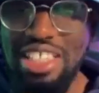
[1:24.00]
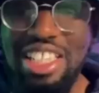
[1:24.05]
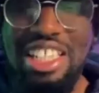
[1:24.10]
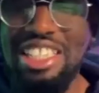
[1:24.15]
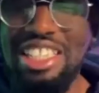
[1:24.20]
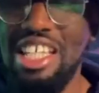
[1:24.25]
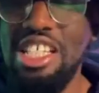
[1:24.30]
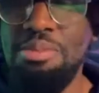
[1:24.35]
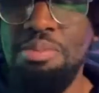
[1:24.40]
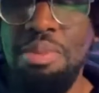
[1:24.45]

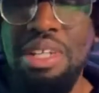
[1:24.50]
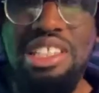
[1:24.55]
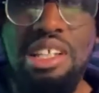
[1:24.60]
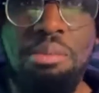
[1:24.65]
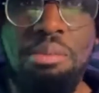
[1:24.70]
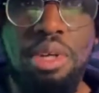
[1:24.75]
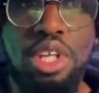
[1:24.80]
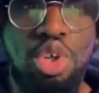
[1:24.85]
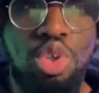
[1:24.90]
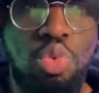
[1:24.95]
gives me
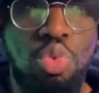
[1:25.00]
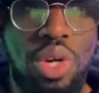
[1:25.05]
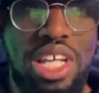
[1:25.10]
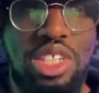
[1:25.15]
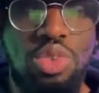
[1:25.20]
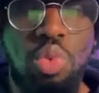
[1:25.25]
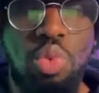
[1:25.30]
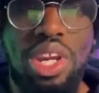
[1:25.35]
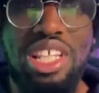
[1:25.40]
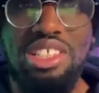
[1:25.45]
somebody who is
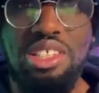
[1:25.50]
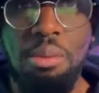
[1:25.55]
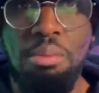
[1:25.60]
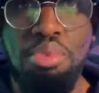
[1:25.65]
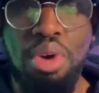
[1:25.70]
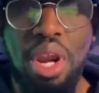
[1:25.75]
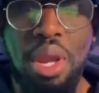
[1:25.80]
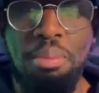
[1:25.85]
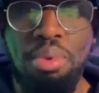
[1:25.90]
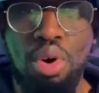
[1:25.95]
willing to
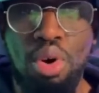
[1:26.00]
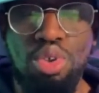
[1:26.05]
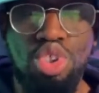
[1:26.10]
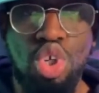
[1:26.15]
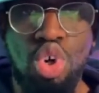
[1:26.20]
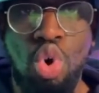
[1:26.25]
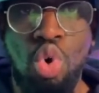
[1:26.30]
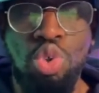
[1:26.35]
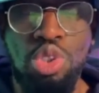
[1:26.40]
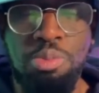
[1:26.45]
break
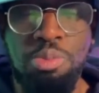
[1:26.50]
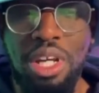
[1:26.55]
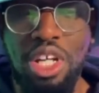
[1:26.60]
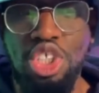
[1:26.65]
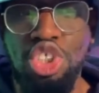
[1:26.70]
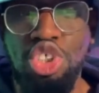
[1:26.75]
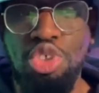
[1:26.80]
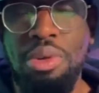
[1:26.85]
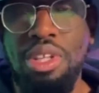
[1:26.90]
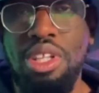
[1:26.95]
protocols, because
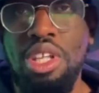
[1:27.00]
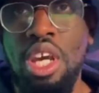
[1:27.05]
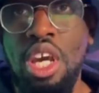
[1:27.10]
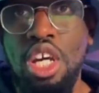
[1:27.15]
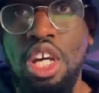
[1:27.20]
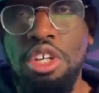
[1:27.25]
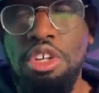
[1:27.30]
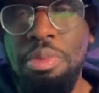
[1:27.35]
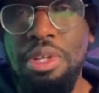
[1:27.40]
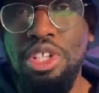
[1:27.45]
you've
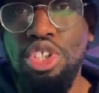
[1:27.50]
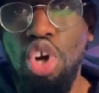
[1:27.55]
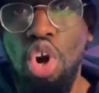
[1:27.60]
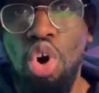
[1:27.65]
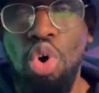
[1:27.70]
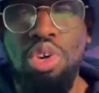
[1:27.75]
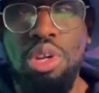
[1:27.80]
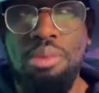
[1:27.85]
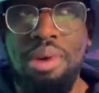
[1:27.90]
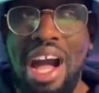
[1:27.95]
been
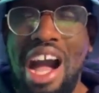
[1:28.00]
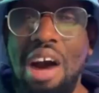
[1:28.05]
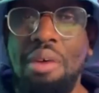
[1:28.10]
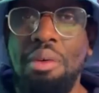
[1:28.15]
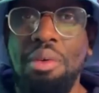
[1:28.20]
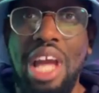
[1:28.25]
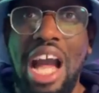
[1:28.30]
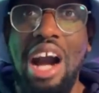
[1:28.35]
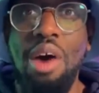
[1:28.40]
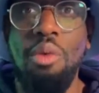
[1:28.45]
told about
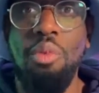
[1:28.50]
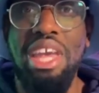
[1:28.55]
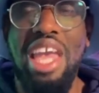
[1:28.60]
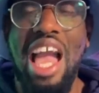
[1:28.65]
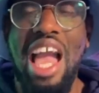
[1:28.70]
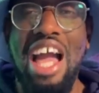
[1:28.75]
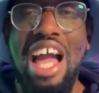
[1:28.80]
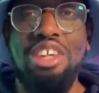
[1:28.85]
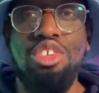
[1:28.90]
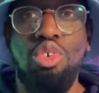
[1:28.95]
how we
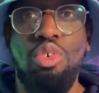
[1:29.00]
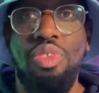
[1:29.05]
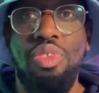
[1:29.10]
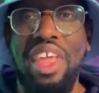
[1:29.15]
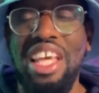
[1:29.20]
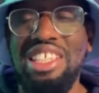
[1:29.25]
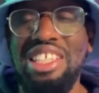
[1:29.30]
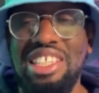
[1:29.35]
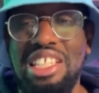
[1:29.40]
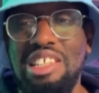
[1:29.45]
handle
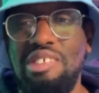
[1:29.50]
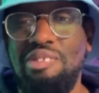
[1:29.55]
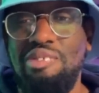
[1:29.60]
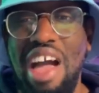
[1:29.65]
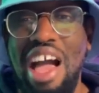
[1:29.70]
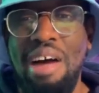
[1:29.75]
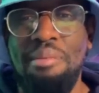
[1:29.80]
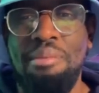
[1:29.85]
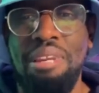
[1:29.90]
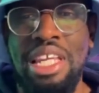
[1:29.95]
things in this
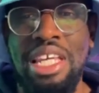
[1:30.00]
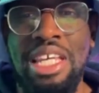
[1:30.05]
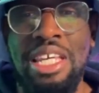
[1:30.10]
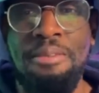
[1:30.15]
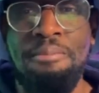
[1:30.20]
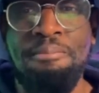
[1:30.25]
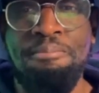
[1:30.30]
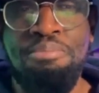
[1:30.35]
family.